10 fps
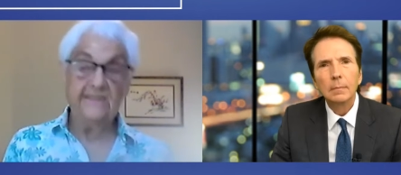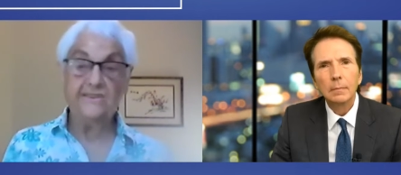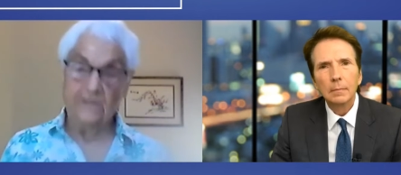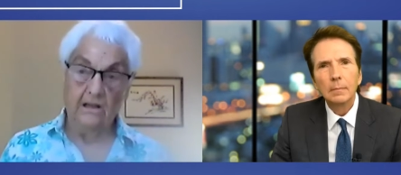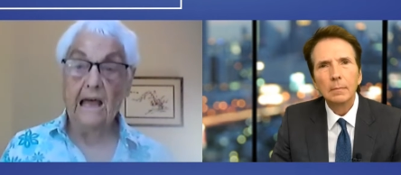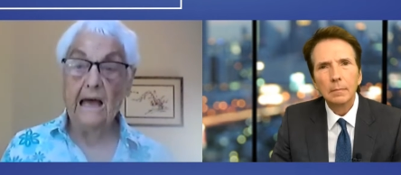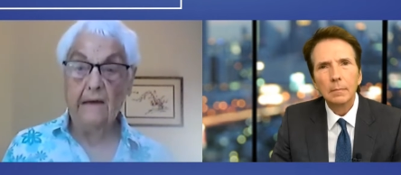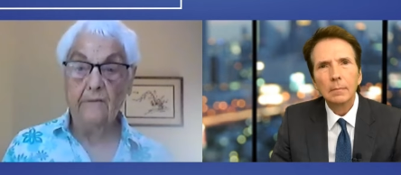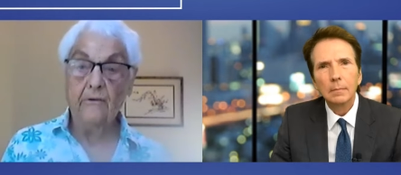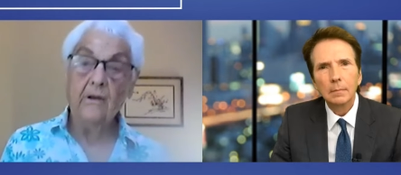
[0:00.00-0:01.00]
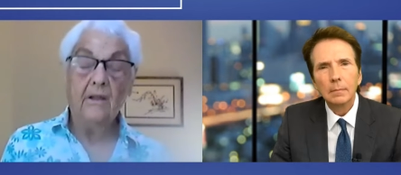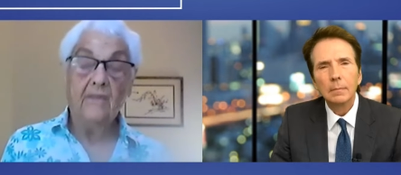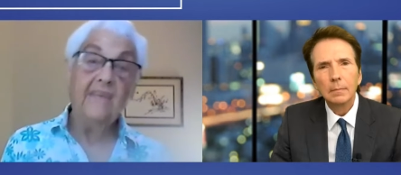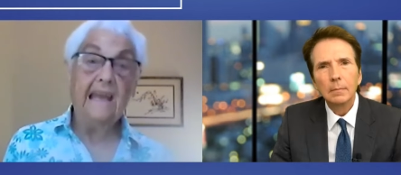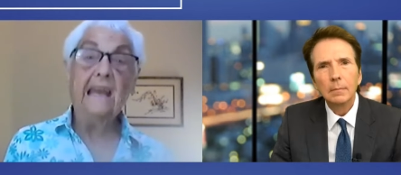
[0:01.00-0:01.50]
Speaker 1: is alive,
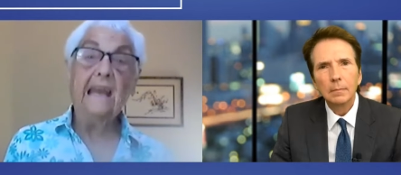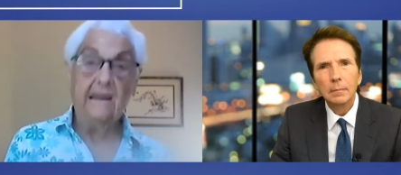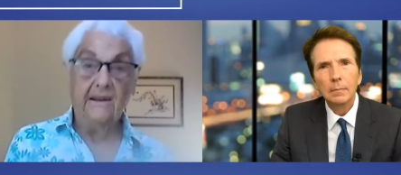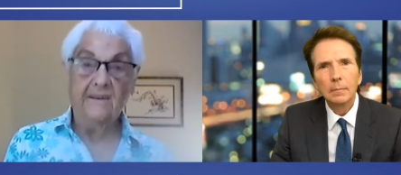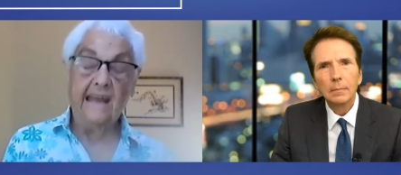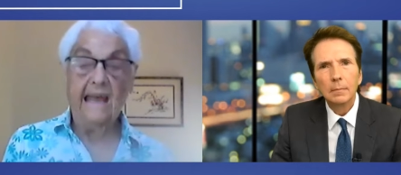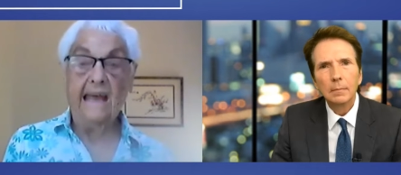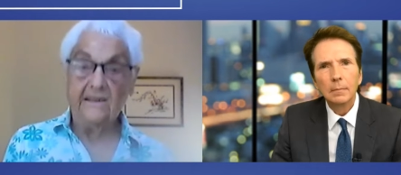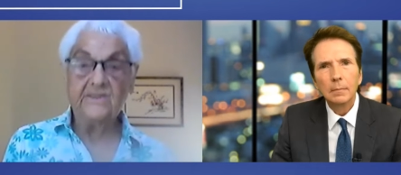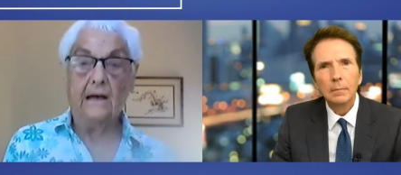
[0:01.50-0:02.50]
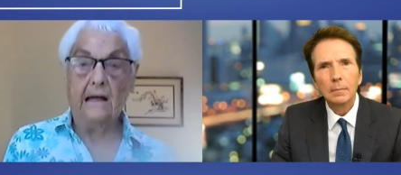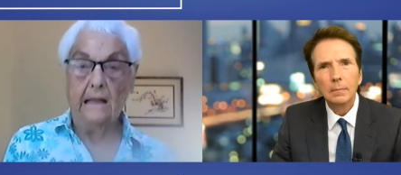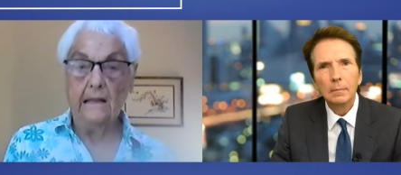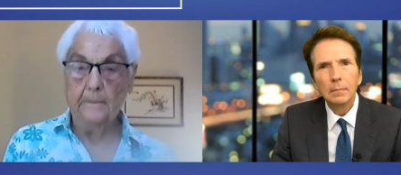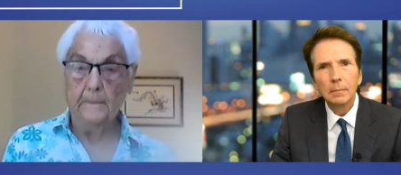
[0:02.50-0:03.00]
they needed to
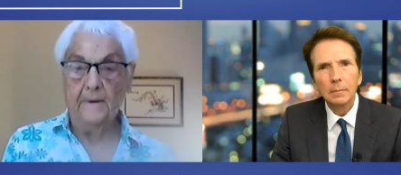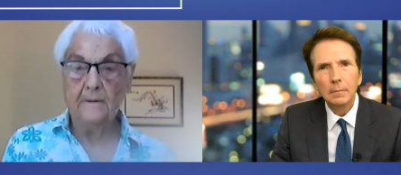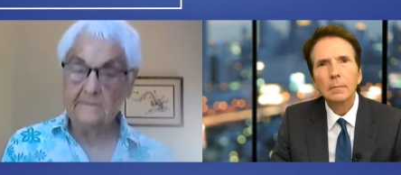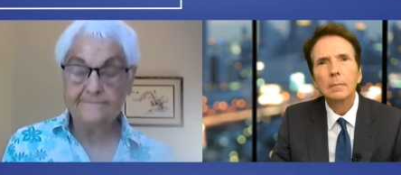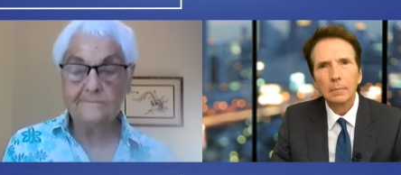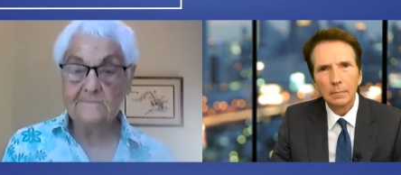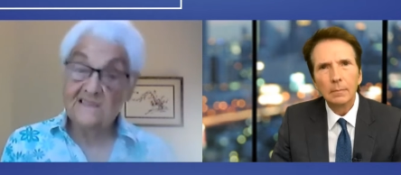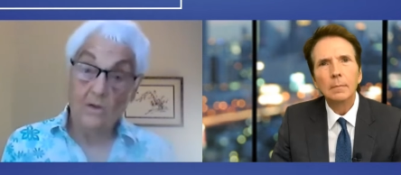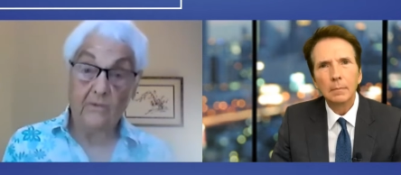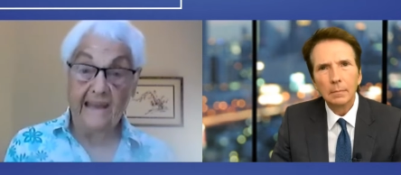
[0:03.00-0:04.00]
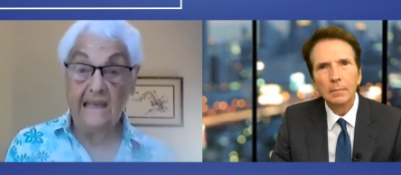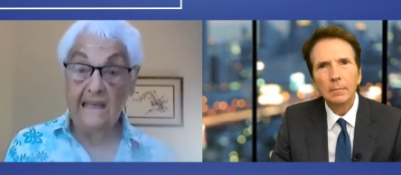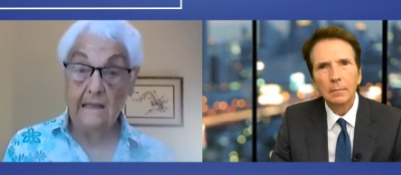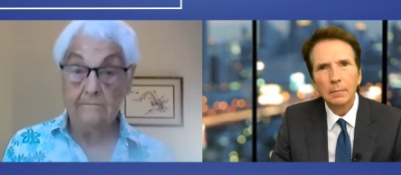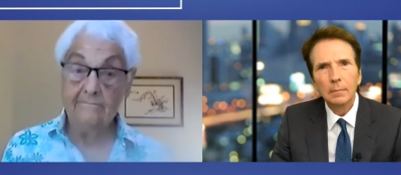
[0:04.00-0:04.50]
exile him. So they
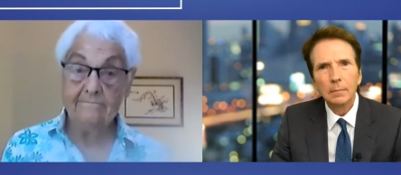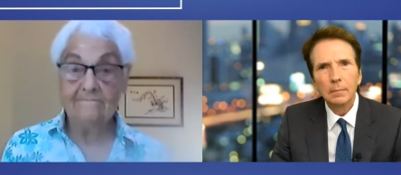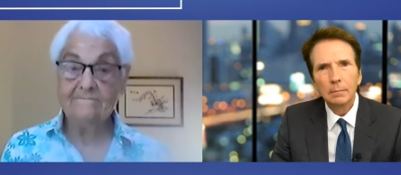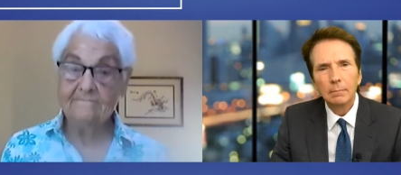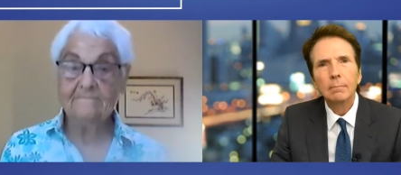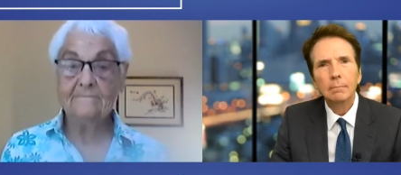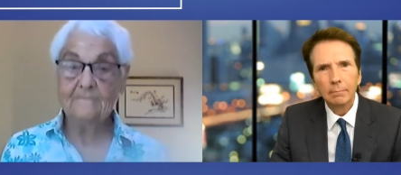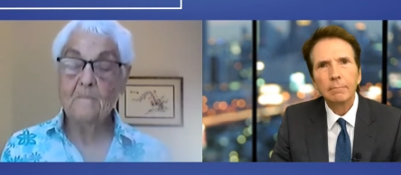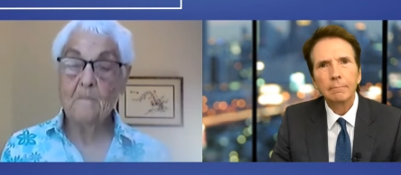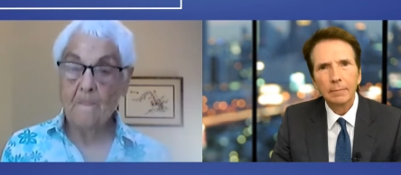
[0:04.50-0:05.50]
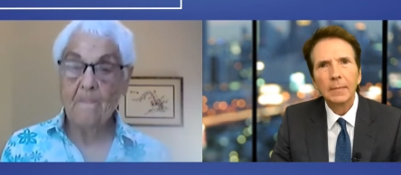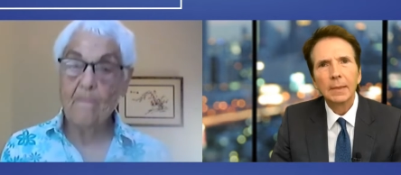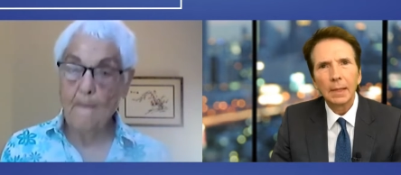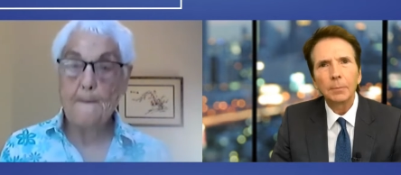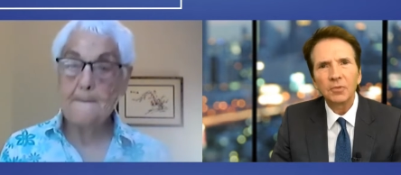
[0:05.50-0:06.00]
did.
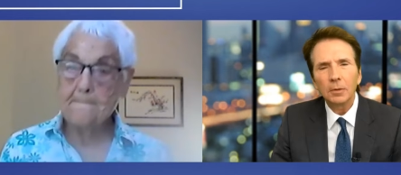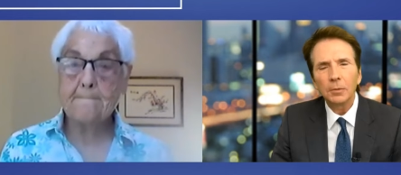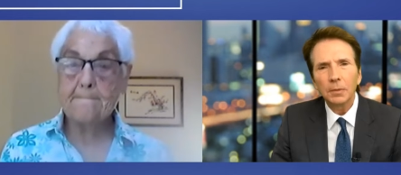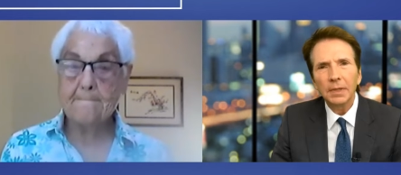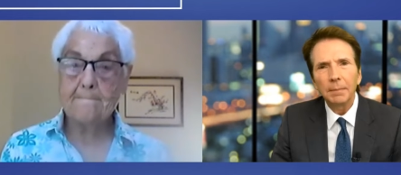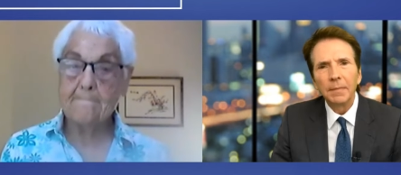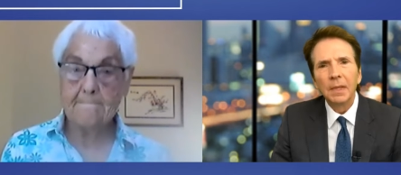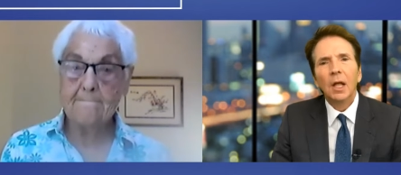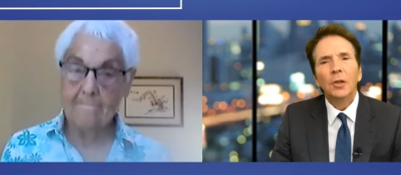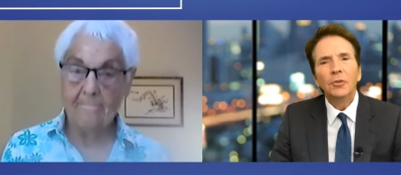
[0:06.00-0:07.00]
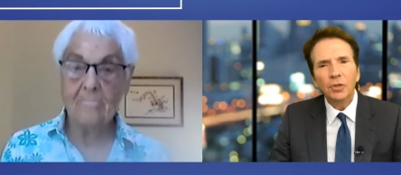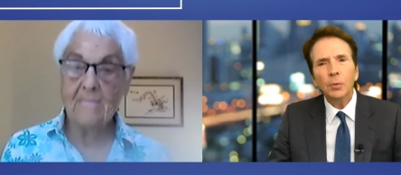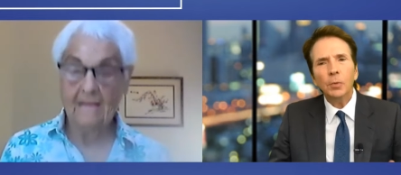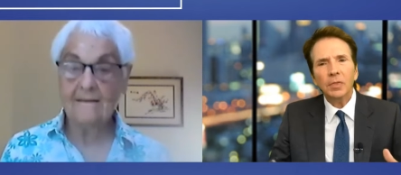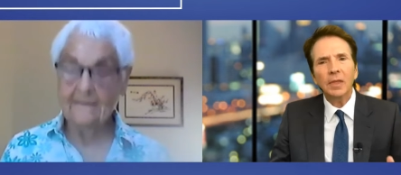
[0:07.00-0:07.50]
Speaker 2: Absolutely. Do
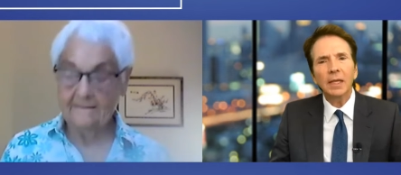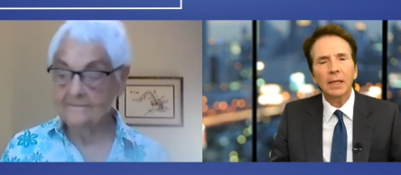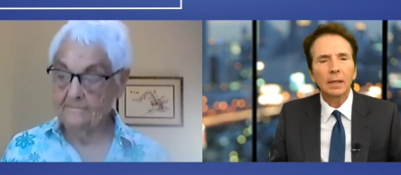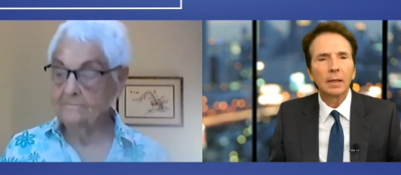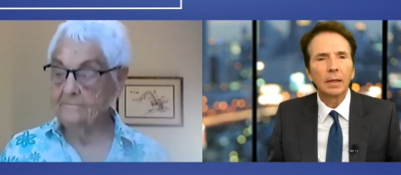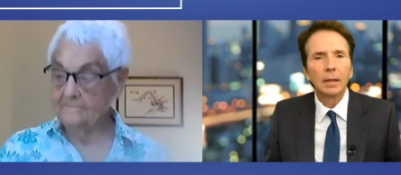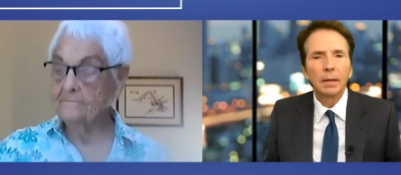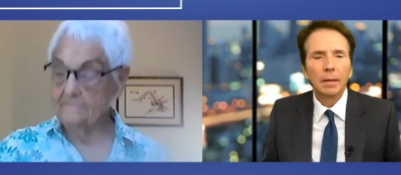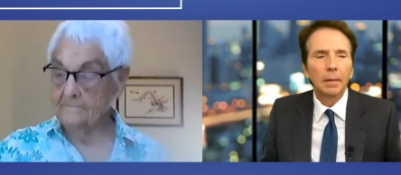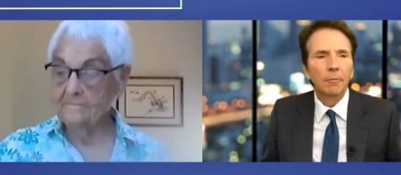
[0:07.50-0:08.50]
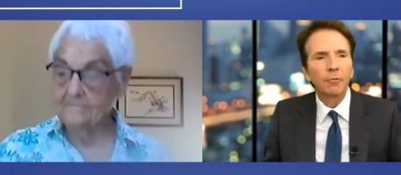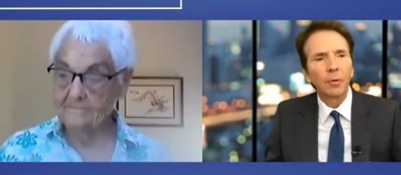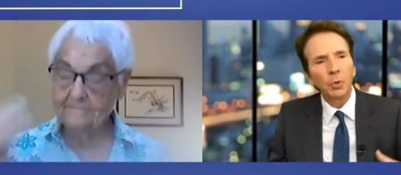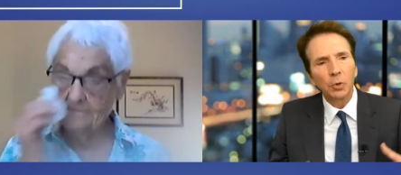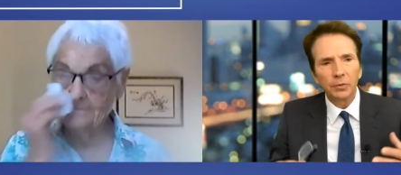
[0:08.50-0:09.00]
you think
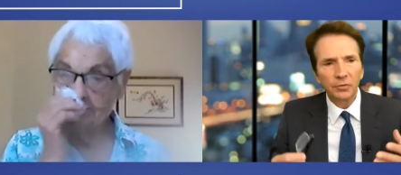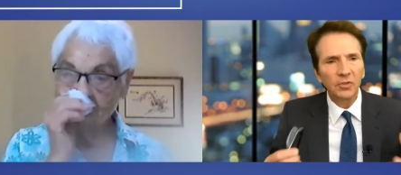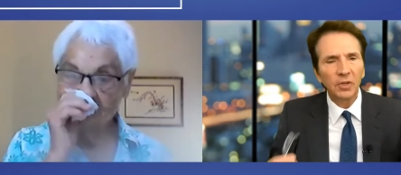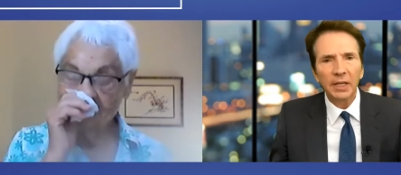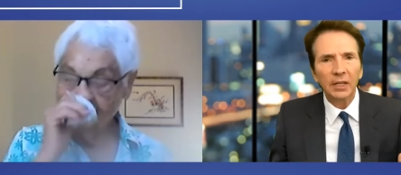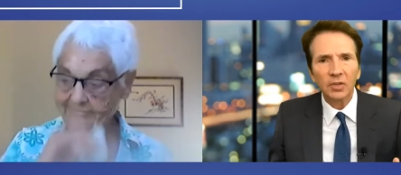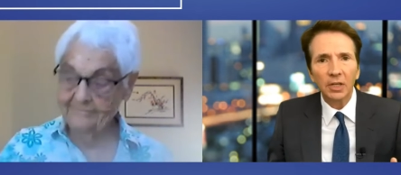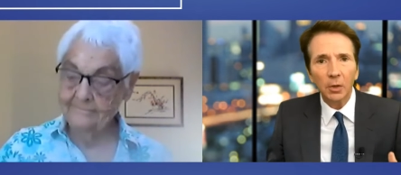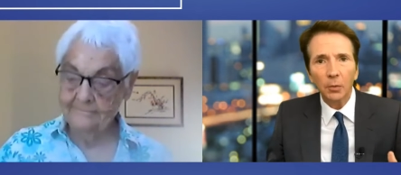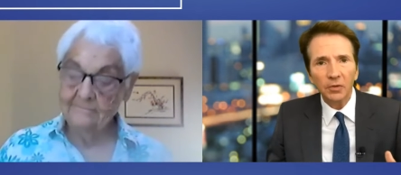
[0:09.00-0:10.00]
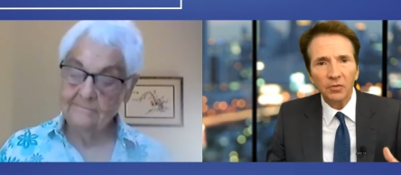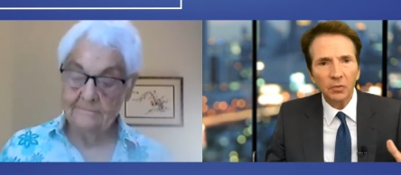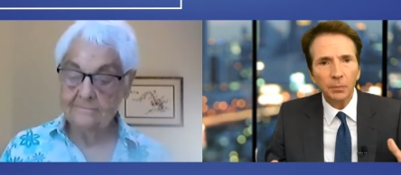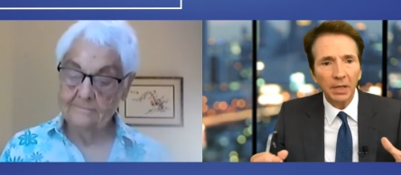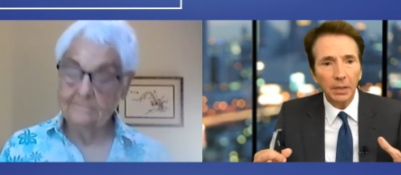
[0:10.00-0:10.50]
from your studies, I know this
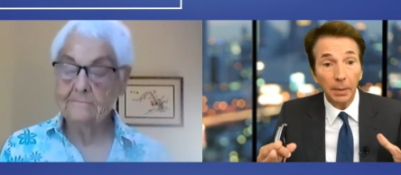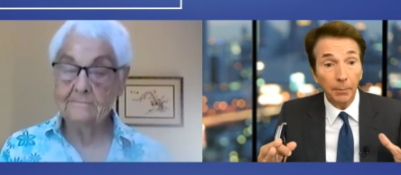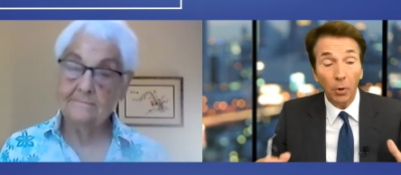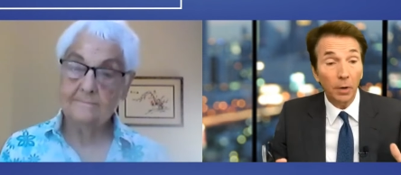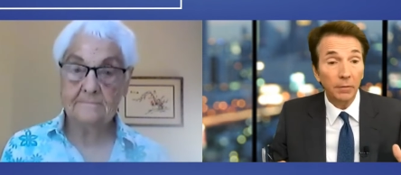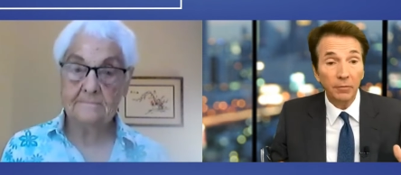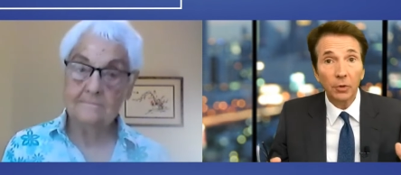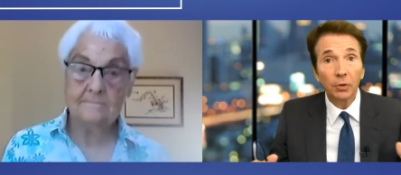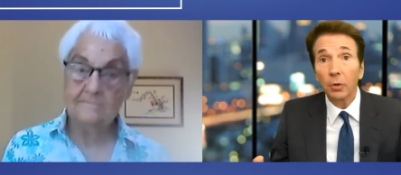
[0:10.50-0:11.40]
has been a part of your